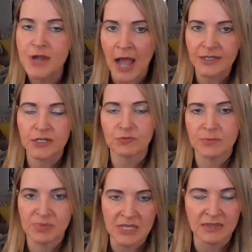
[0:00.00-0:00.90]
not going to
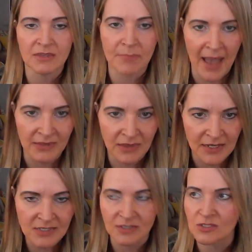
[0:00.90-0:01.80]
repeat the bad
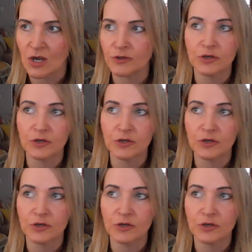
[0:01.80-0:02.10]
lessons or